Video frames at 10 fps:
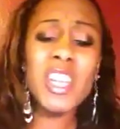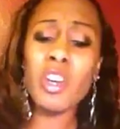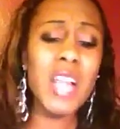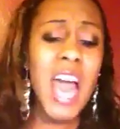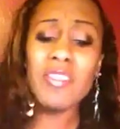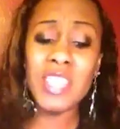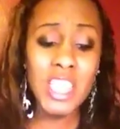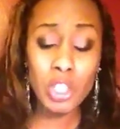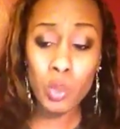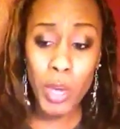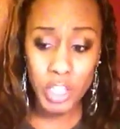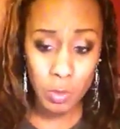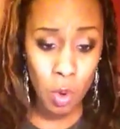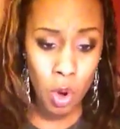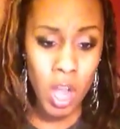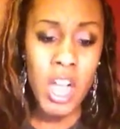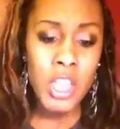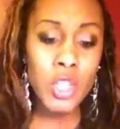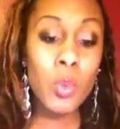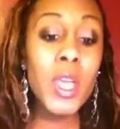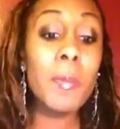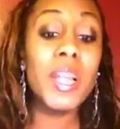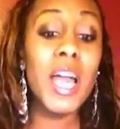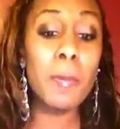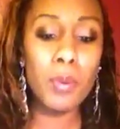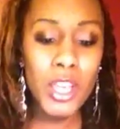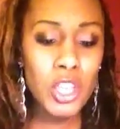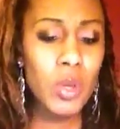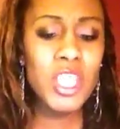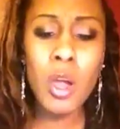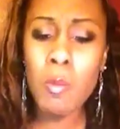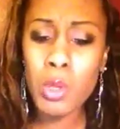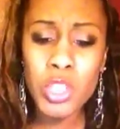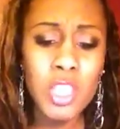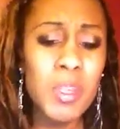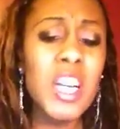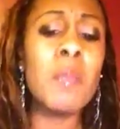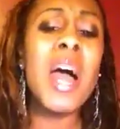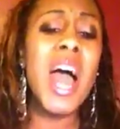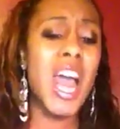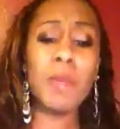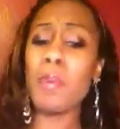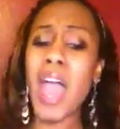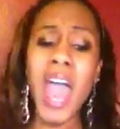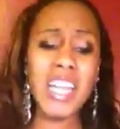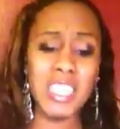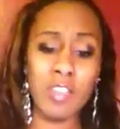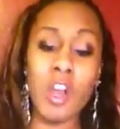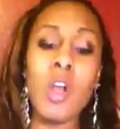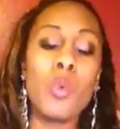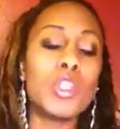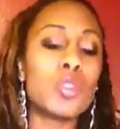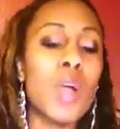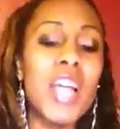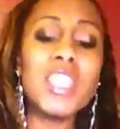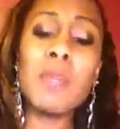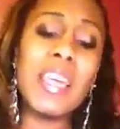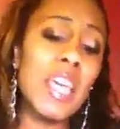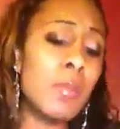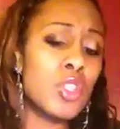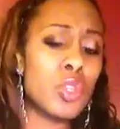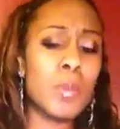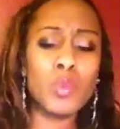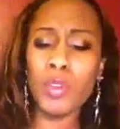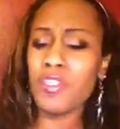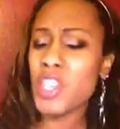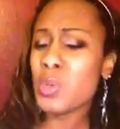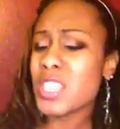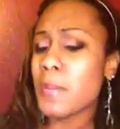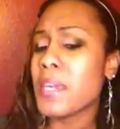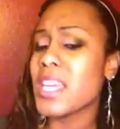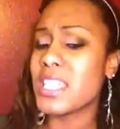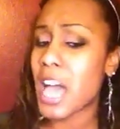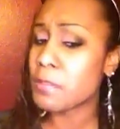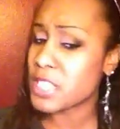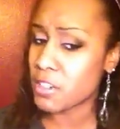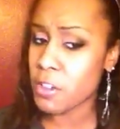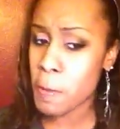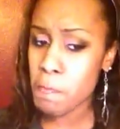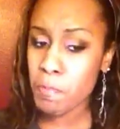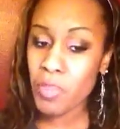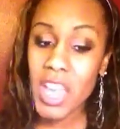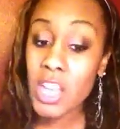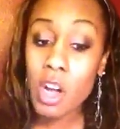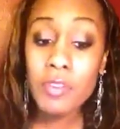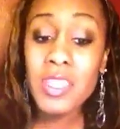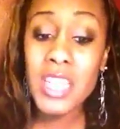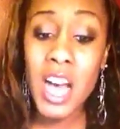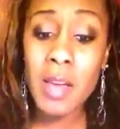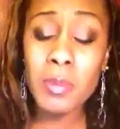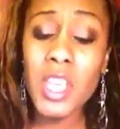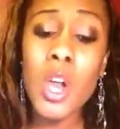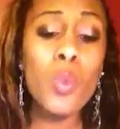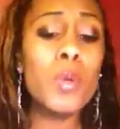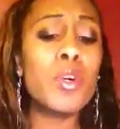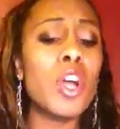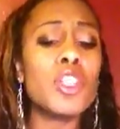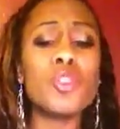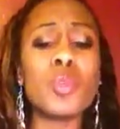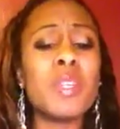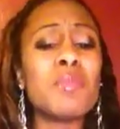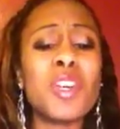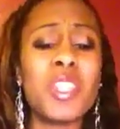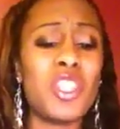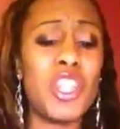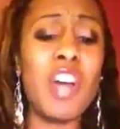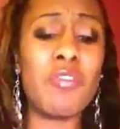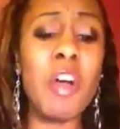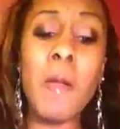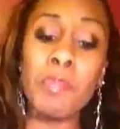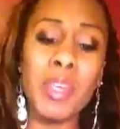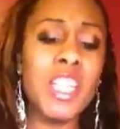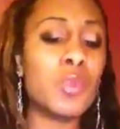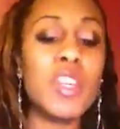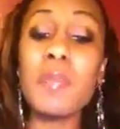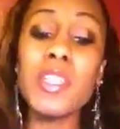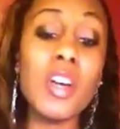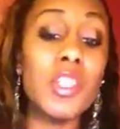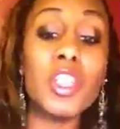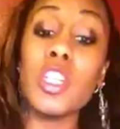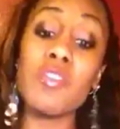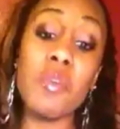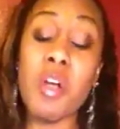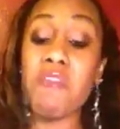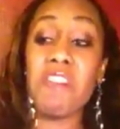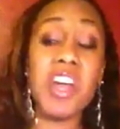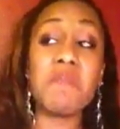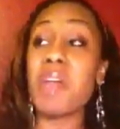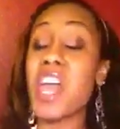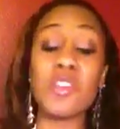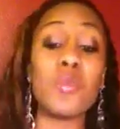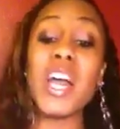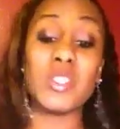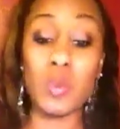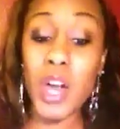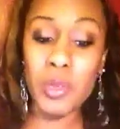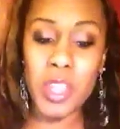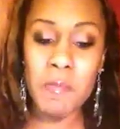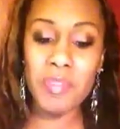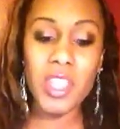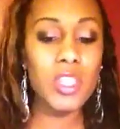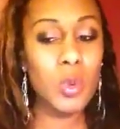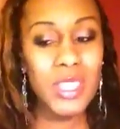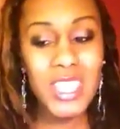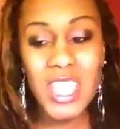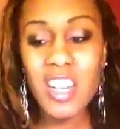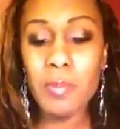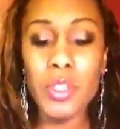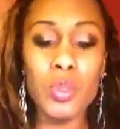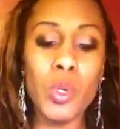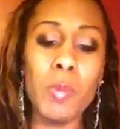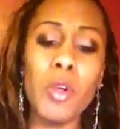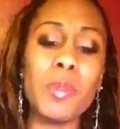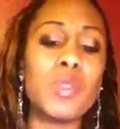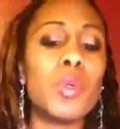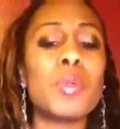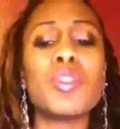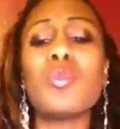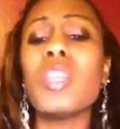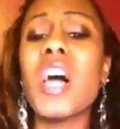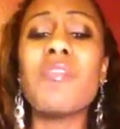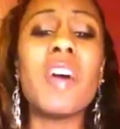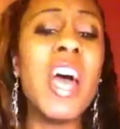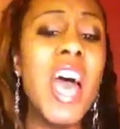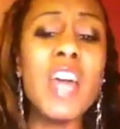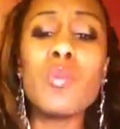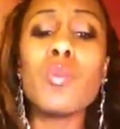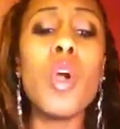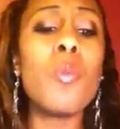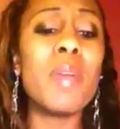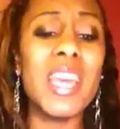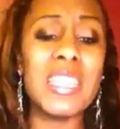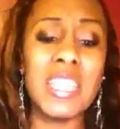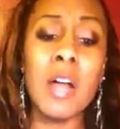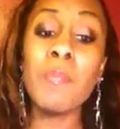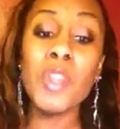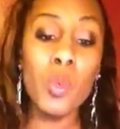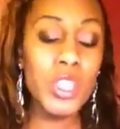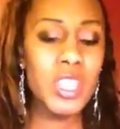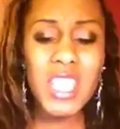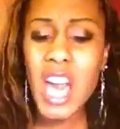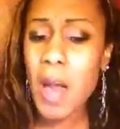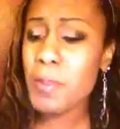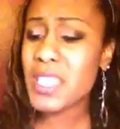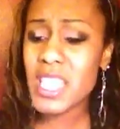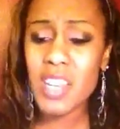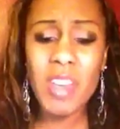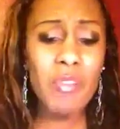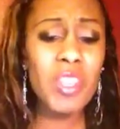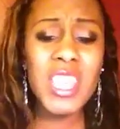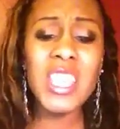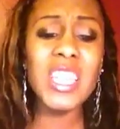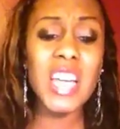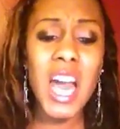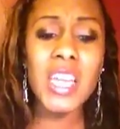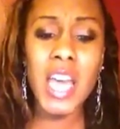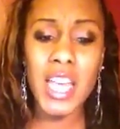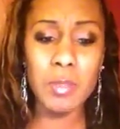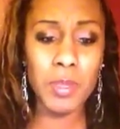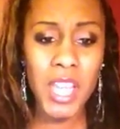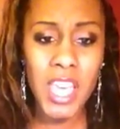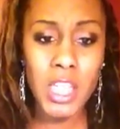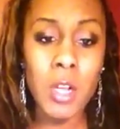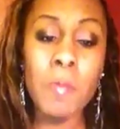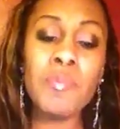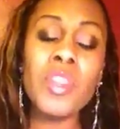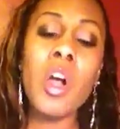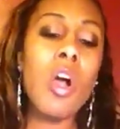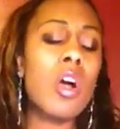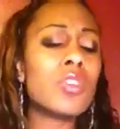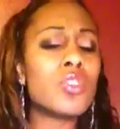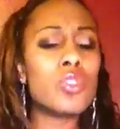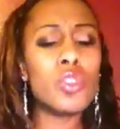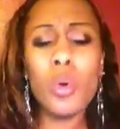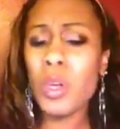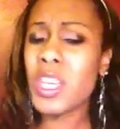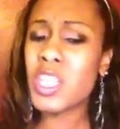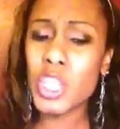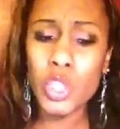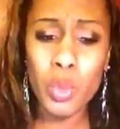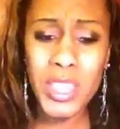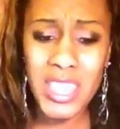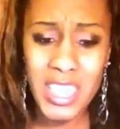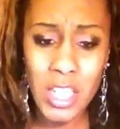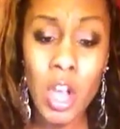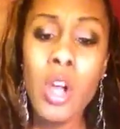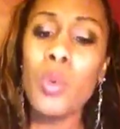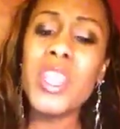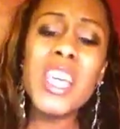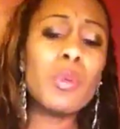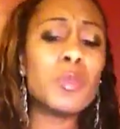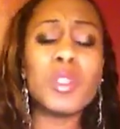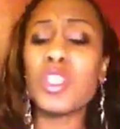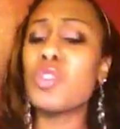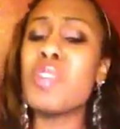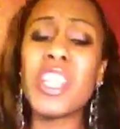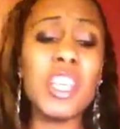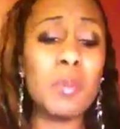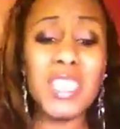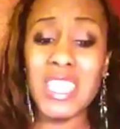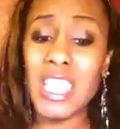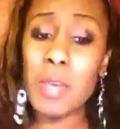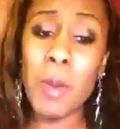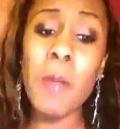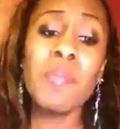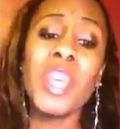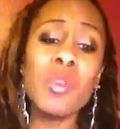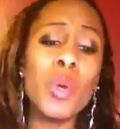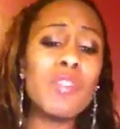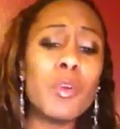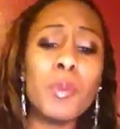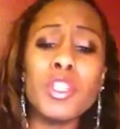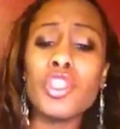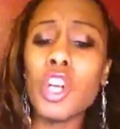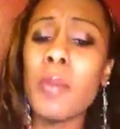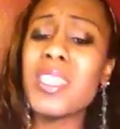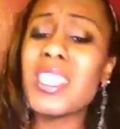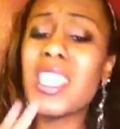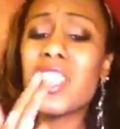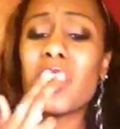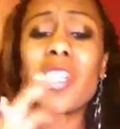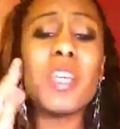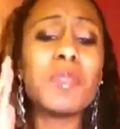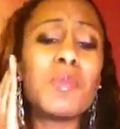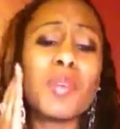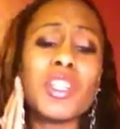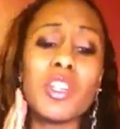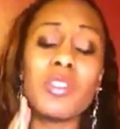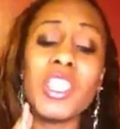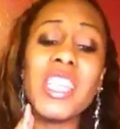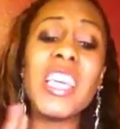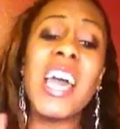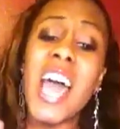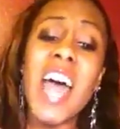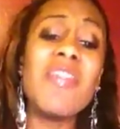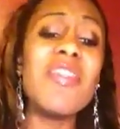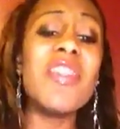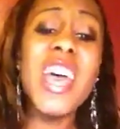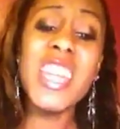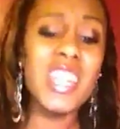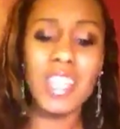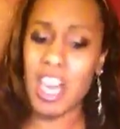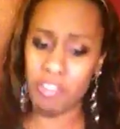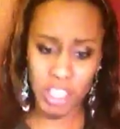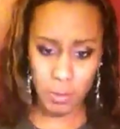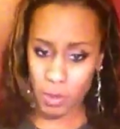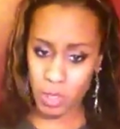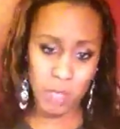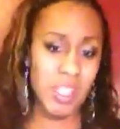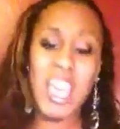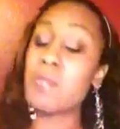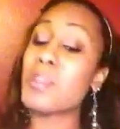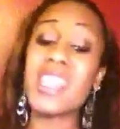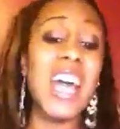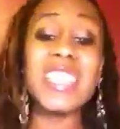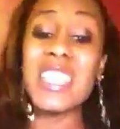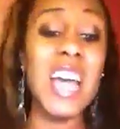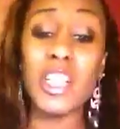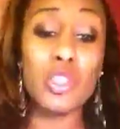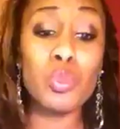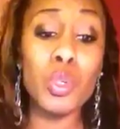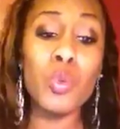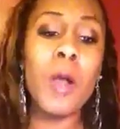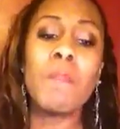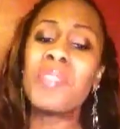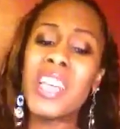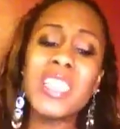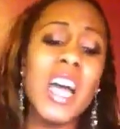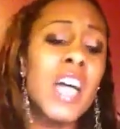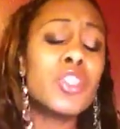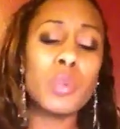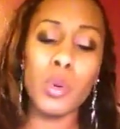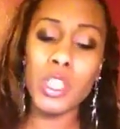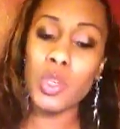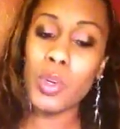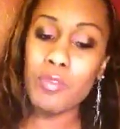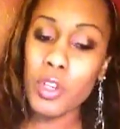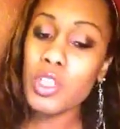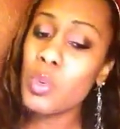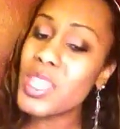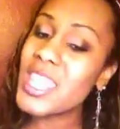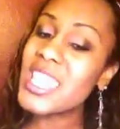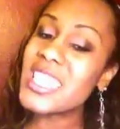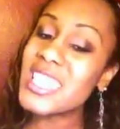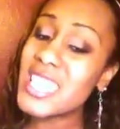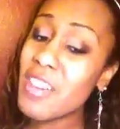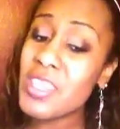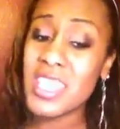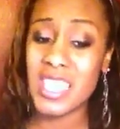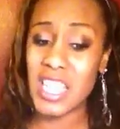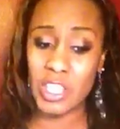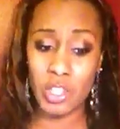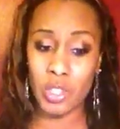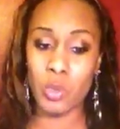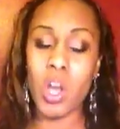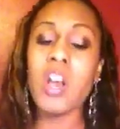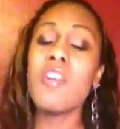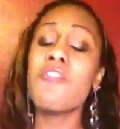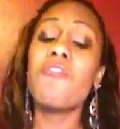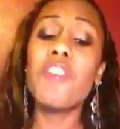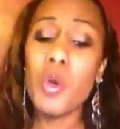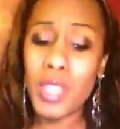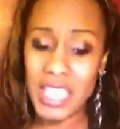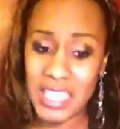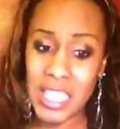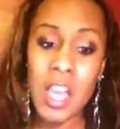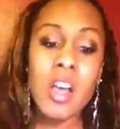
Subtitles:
in our lives need to rush more, so we apply pressure as our emotions become hyperactive. We're trying to make chemistry but refuse to be adaptive. And oftentimes we put our dreams on the shelf because we've been taught to look for a fine man who has wealth. So instead of pursuing purpose, we pursue love and romance, which is the opposite of everything that God has planned. Our story is twisted. We think we're supposed to do nothing but sleep and wait for Prince Charming to kiss our lips and brush our cheek, and then life is supposed to begin, but that's not true. It's contrary to what 1 Corinthians 7 says do. Focus